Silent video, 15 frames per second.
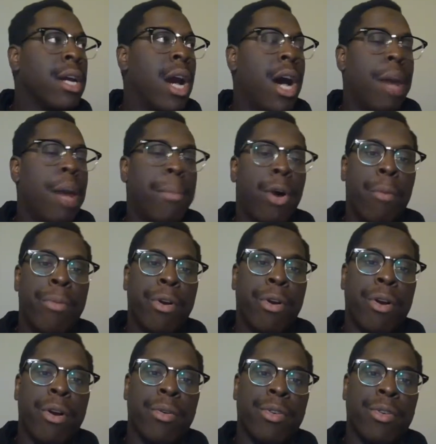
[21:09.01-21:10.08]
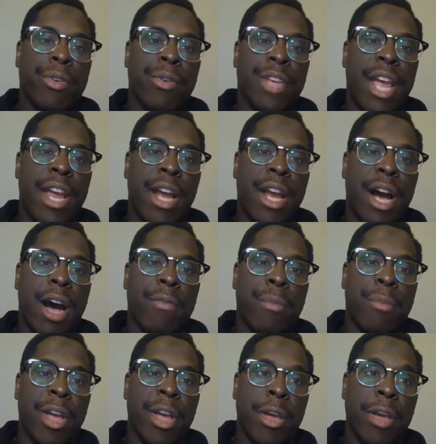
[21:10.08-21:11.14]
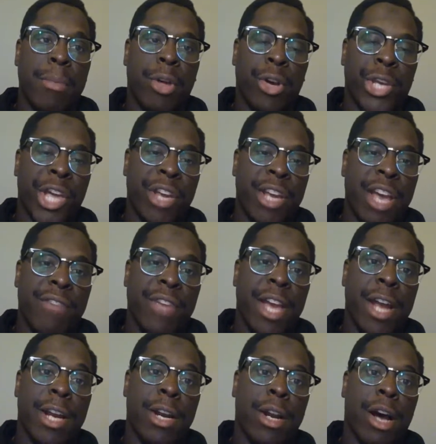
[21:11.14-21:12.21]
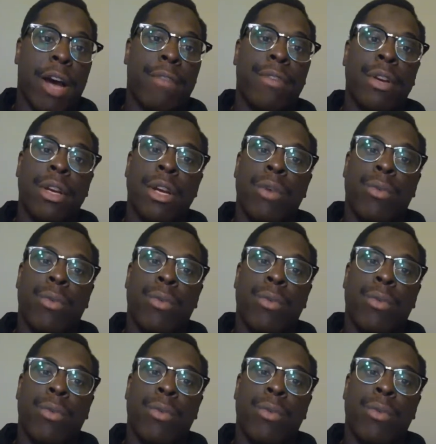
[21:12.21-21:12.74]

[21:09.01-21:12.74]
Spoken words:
Hope your day off, MLK Day, if you had it off,